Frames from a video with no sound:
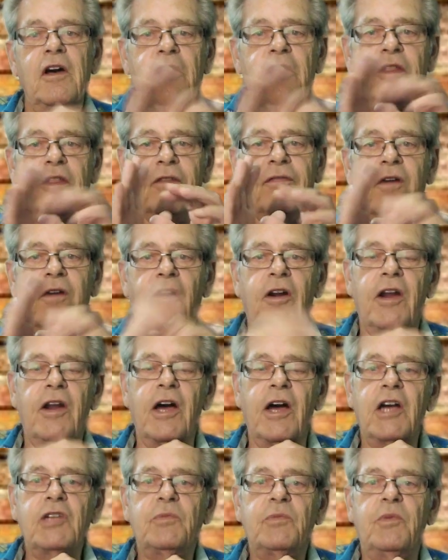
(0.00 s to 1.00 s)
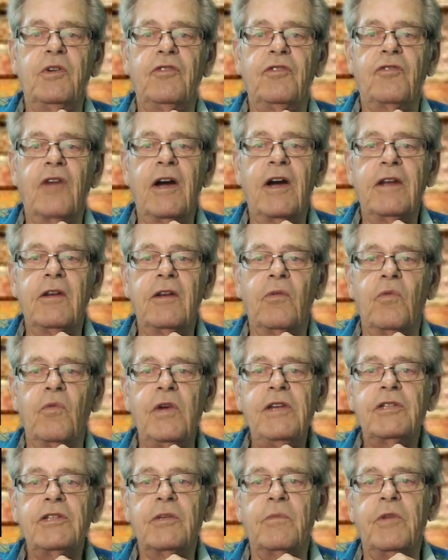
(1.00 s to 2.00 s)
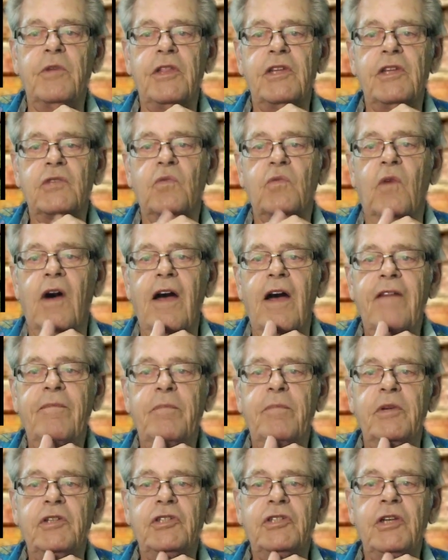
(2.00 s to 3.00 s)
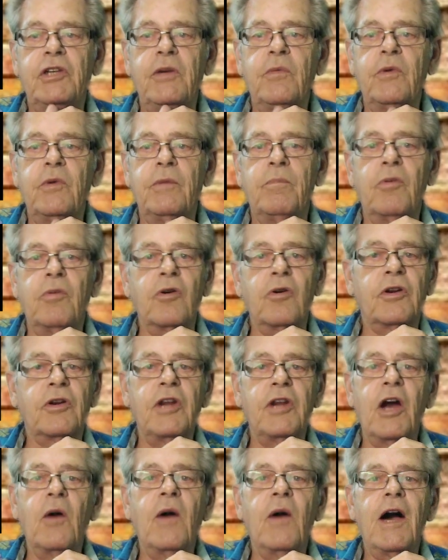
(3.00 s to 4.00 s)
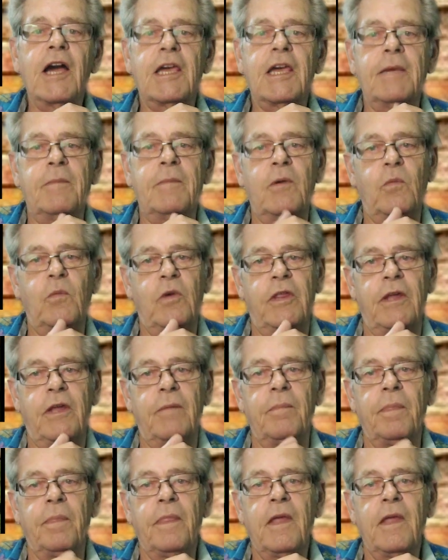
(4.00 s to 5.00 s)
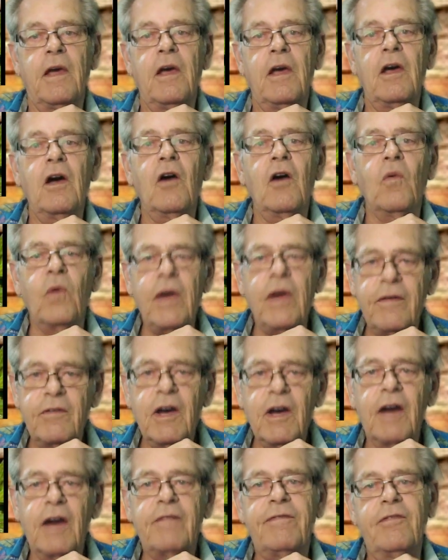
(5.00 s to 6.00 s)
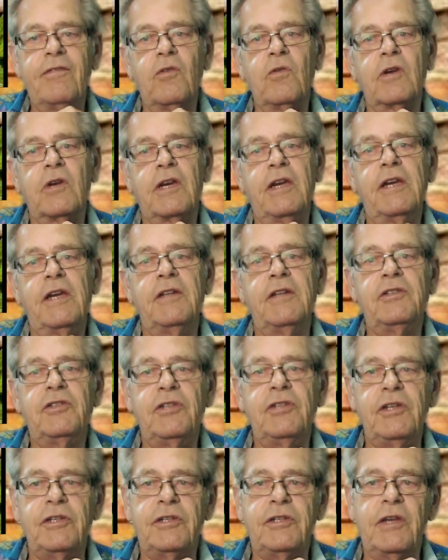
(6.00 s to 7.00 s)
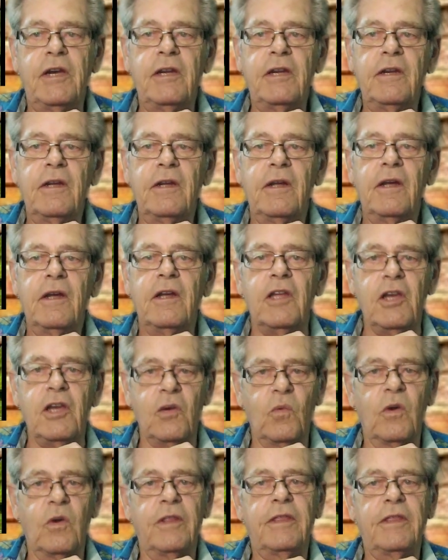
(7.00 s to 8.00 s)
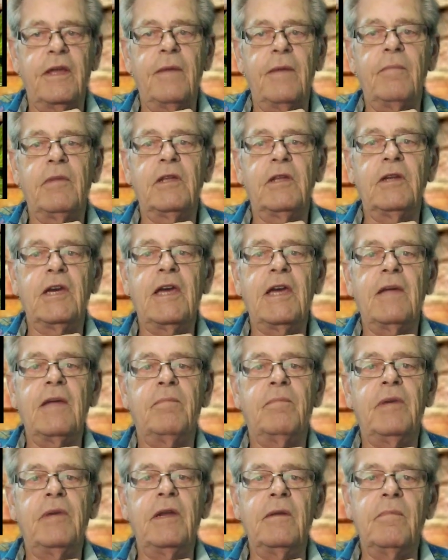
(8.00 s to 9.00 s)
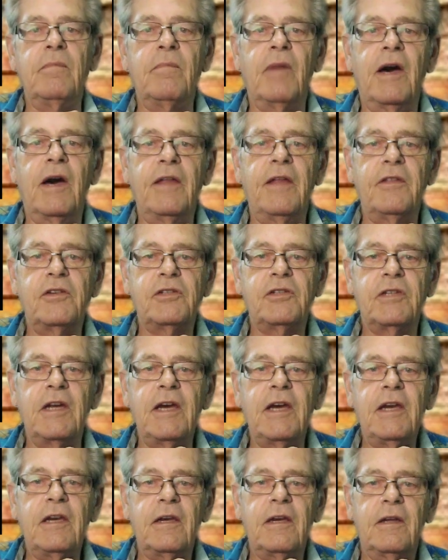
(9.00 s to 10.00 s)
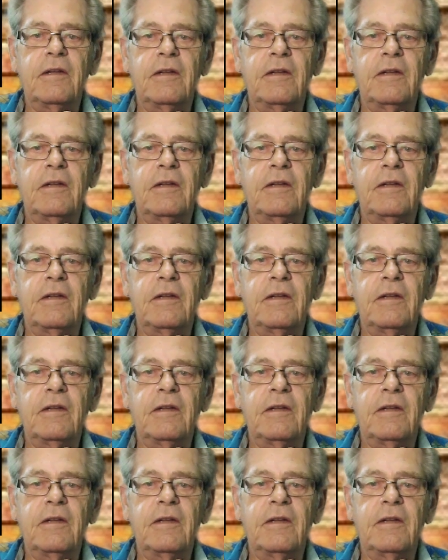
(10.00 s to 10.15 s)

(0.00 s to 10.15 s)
The foreign husband tried to reason with his wife, but she would brook no argument with him. "We've got 4 kids," she said. "You want them to get bitten by the snake?"